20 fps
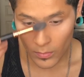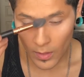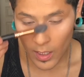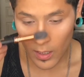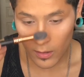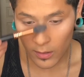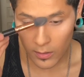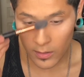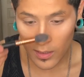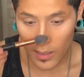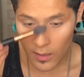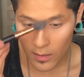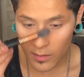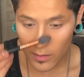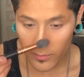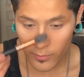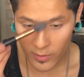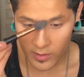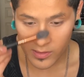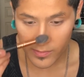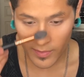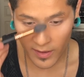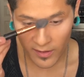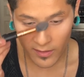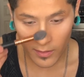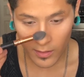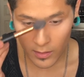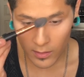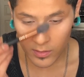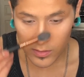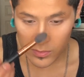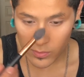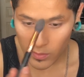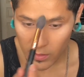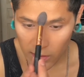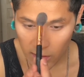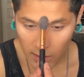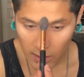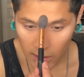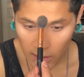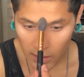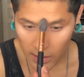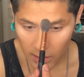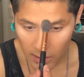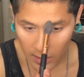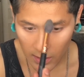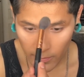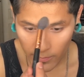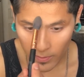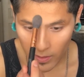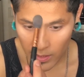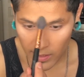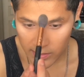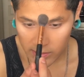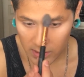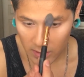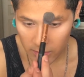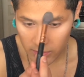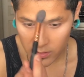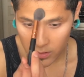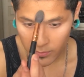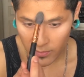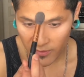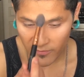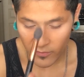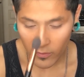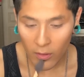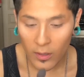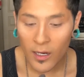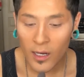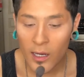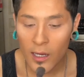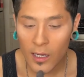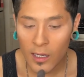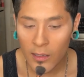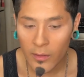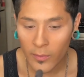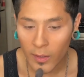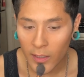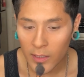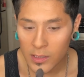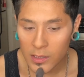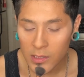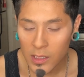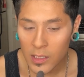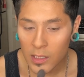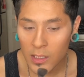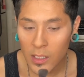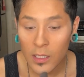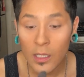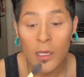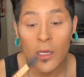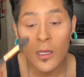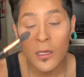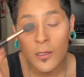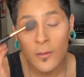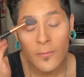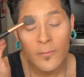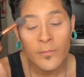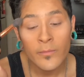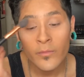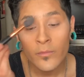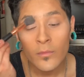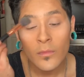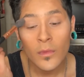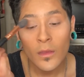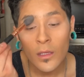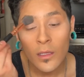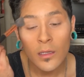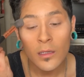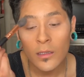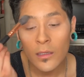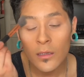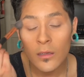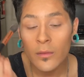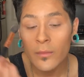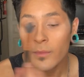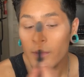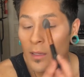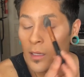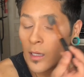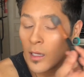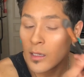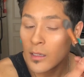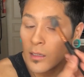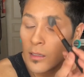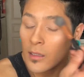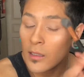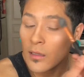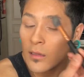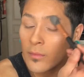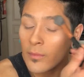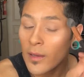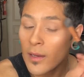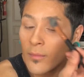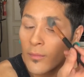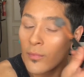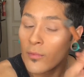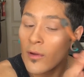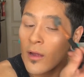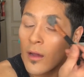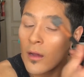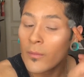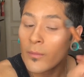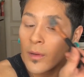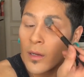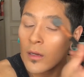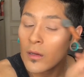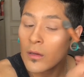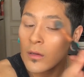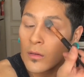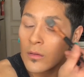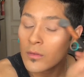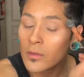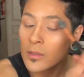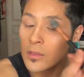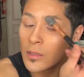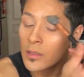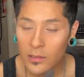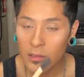I'll go down the bridge of my nose with it, apply some to my forehead, my chin, and a little bit underneath my brow bone.